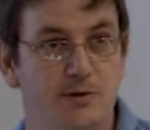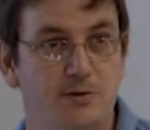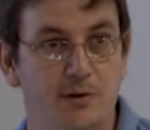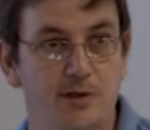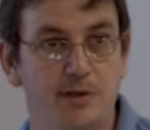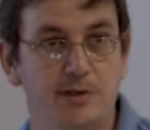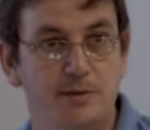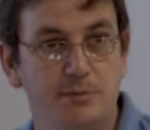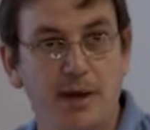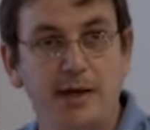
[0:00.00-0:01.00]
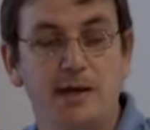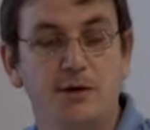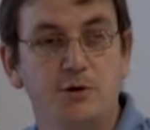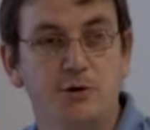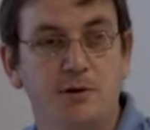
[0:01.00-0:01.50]
So this is making
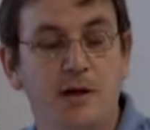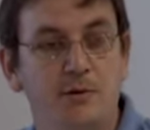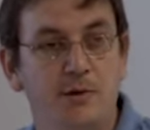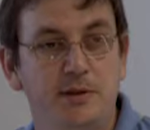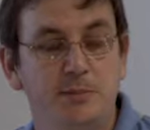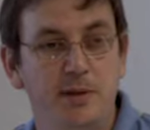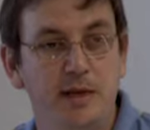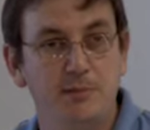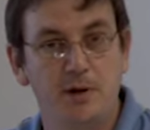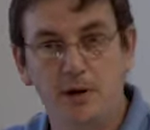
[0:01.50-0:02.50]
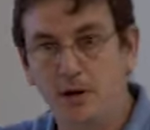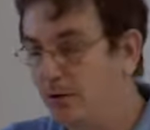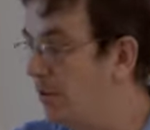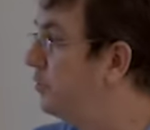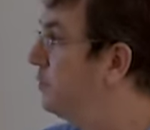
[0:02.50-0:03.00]
sure now that the beam
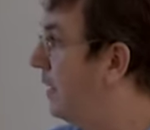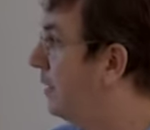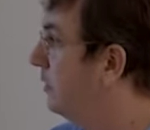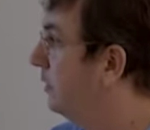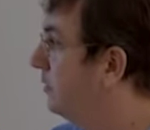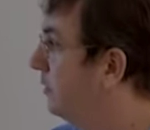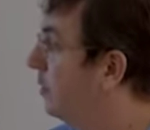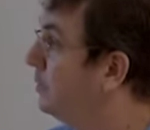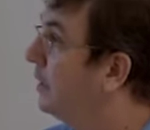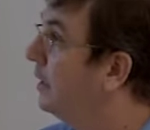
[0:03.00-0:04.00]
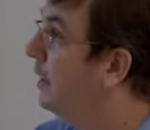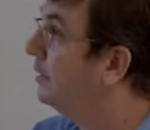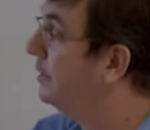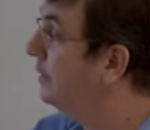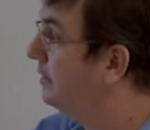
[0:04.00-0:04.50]
goes parallel to the optical
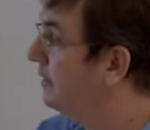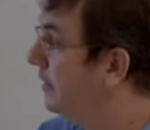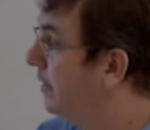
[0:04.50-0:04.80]
axis.